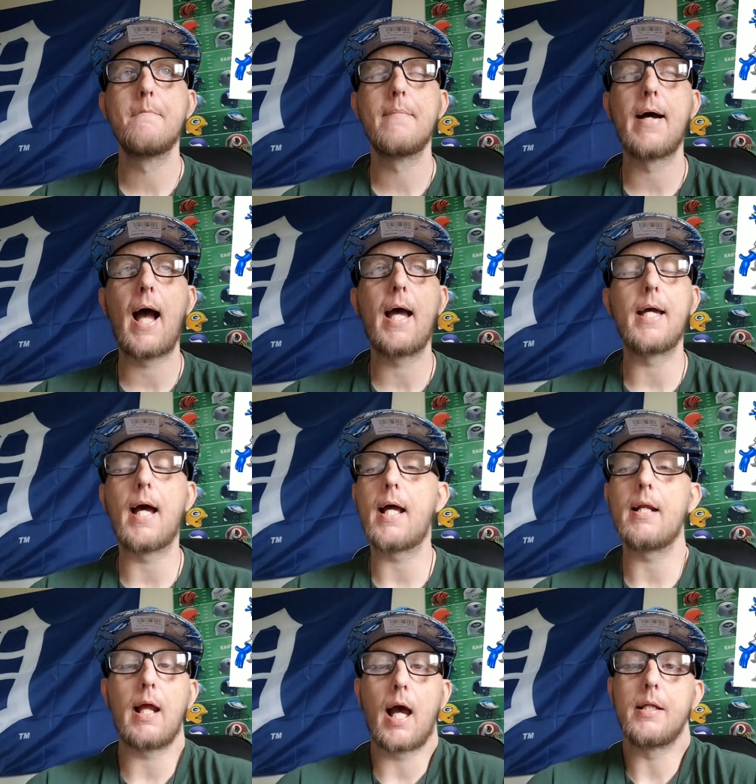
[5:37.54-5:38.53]

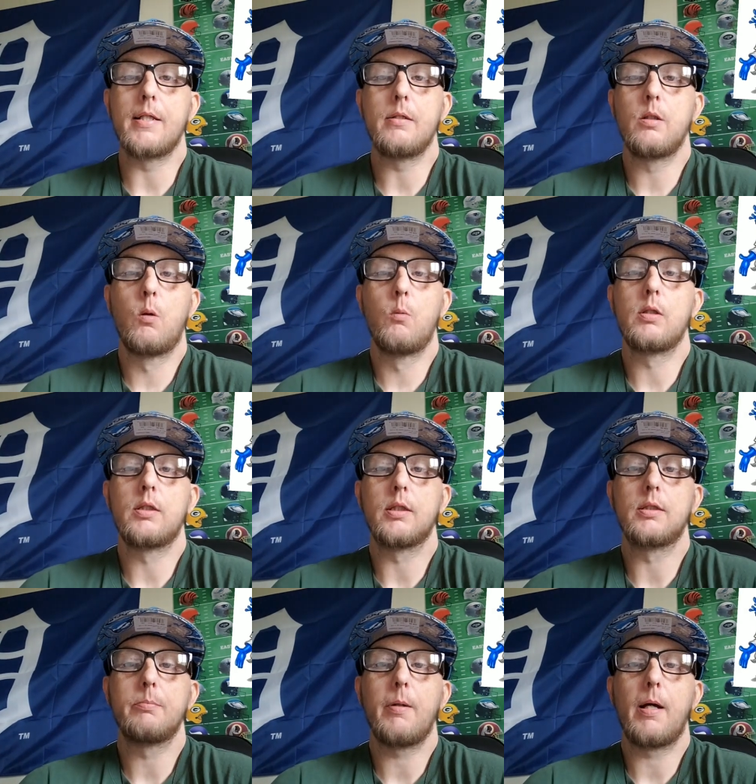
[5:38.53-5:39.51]
I didn't know what to
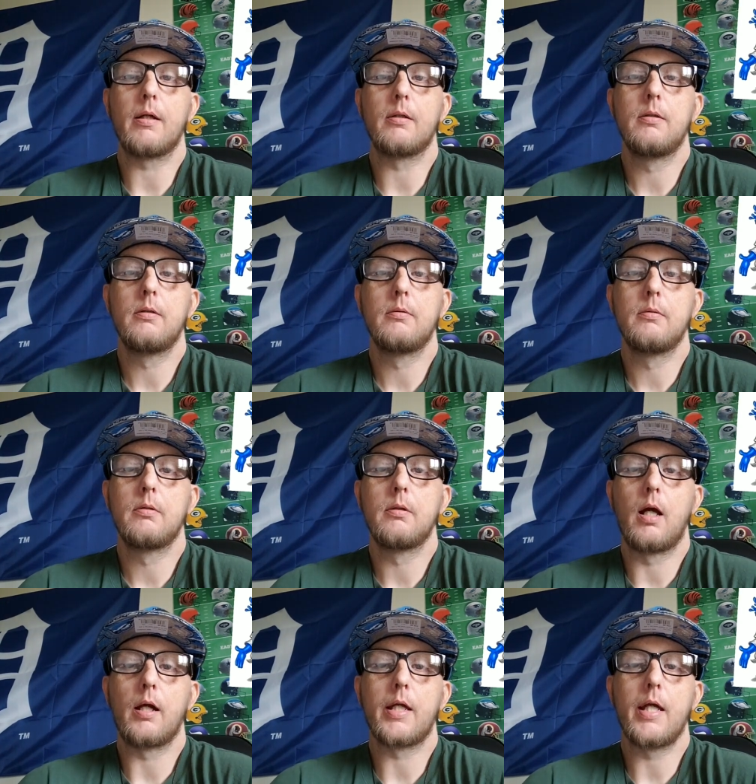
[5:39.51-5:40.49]
expect.
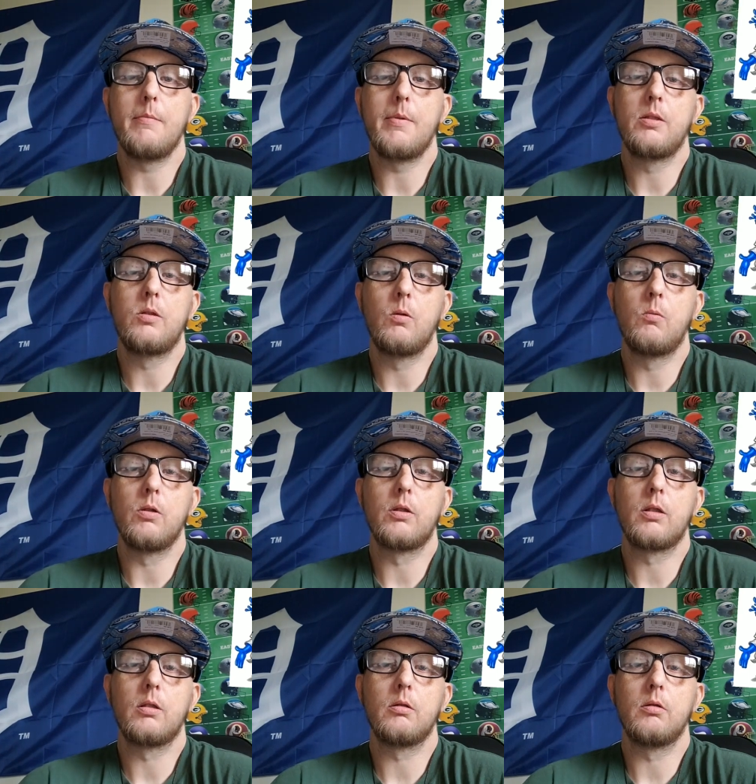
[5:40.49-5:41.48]
I came into it with
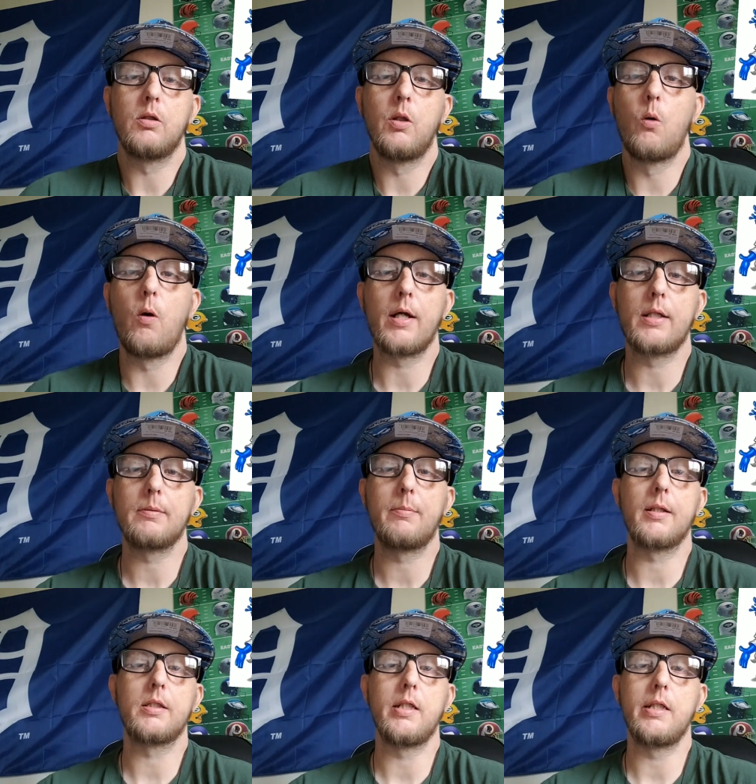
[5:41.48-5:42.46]
no
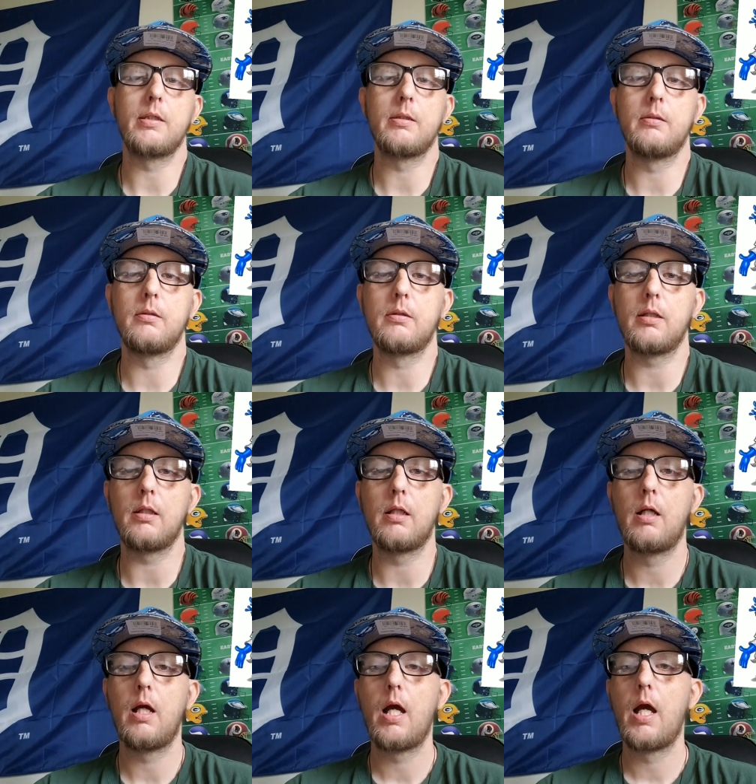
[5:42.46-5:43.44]
expectations,
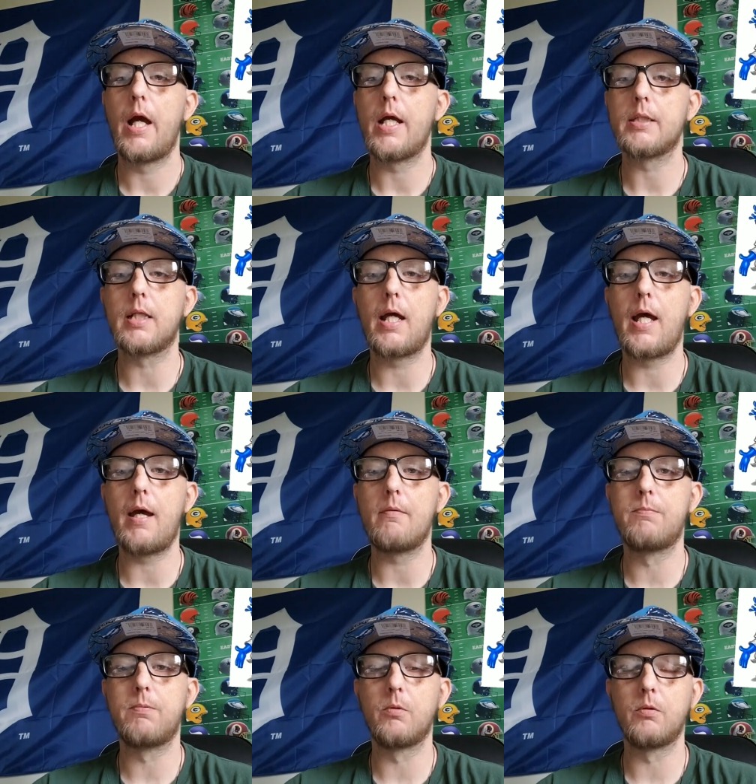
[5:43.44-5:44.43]
as I
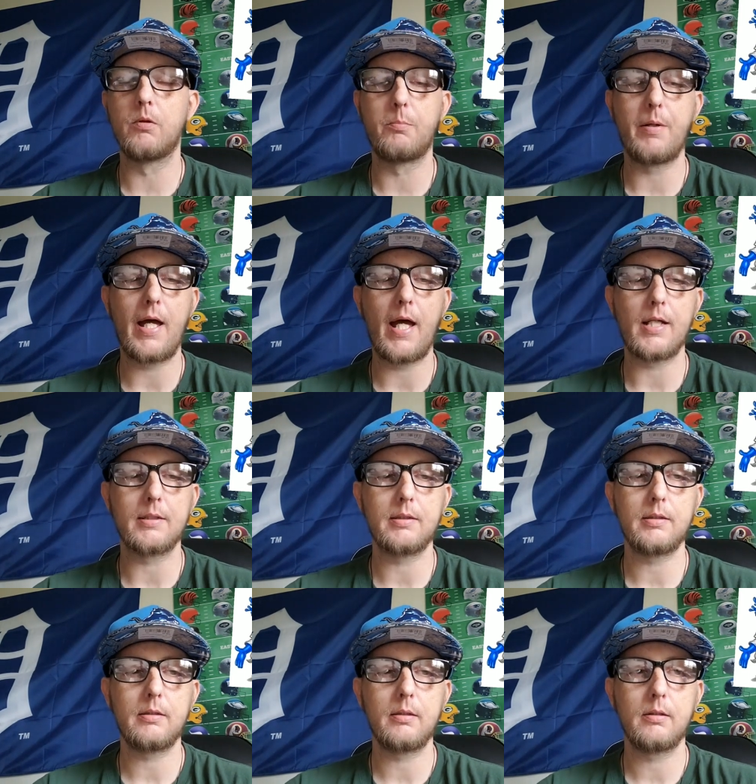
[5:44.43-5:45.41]
have for the past